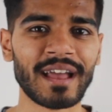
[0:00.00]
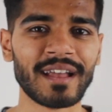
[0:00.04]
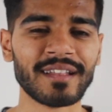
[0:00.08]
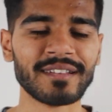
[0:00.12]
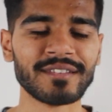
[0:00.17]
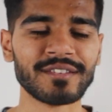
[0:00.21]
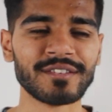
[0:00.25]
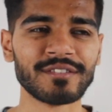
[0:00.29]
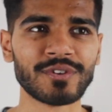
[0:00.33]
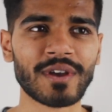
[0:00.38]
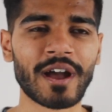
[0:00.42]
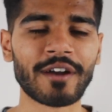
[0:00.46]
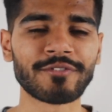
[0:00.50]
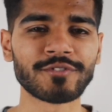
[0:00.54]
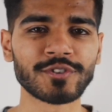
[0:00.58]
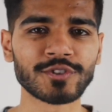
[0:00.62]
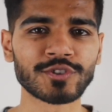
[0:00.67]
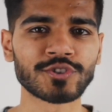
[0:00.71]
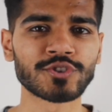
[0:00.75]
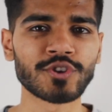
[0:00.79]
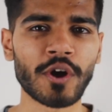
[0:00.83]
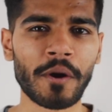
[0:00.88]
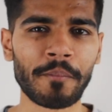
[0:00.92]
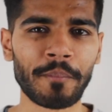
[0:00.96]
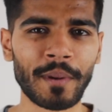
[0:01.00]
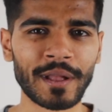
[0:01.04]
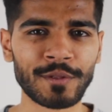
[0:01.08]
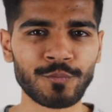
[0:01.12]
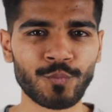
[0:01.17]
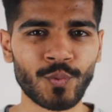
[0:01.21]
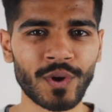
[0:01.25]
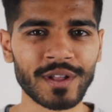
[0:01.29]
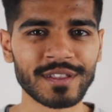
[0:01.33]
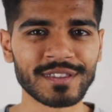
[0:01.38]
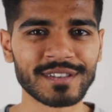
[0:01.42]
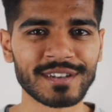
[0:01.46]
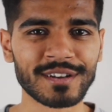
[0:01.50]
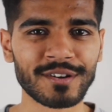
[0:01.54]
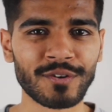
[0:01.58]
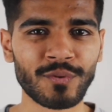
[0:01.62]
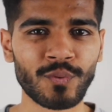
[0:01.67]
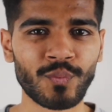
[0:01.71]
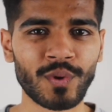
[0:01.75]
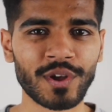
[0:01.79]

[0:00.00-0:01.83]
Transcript: And you have to stop and wonder